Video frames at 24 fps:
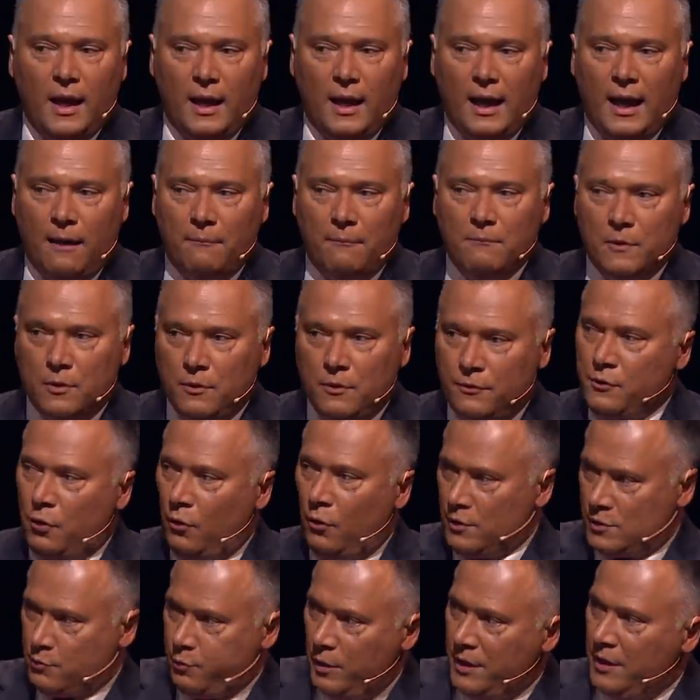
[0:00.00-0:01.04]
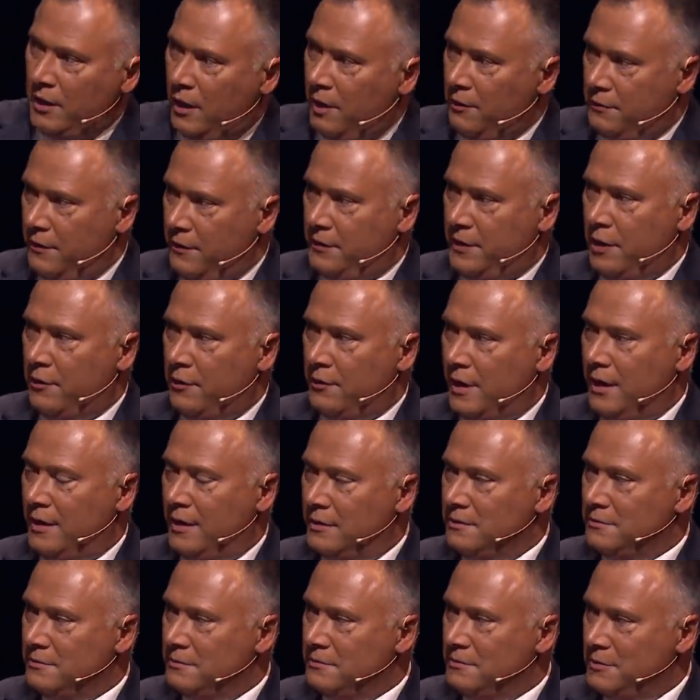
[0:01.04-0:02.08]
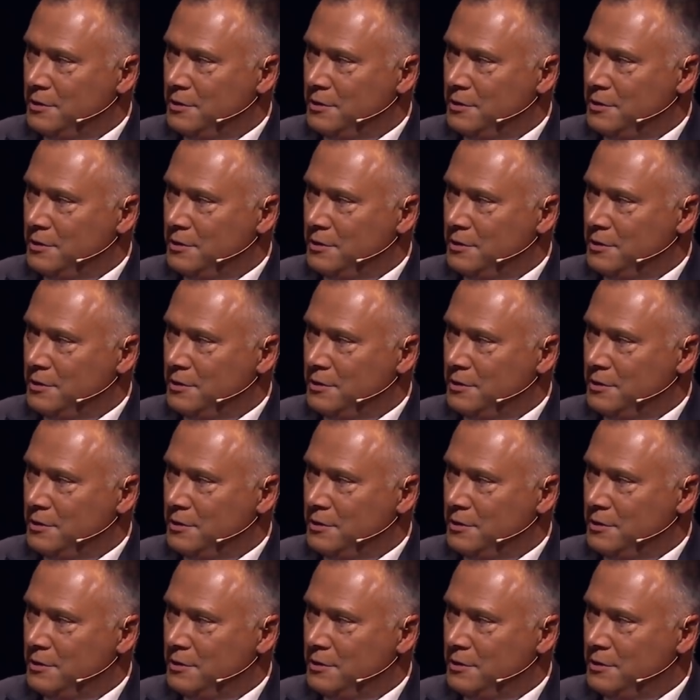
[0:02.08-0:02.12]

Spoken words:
Yeah. Of course, we know that there are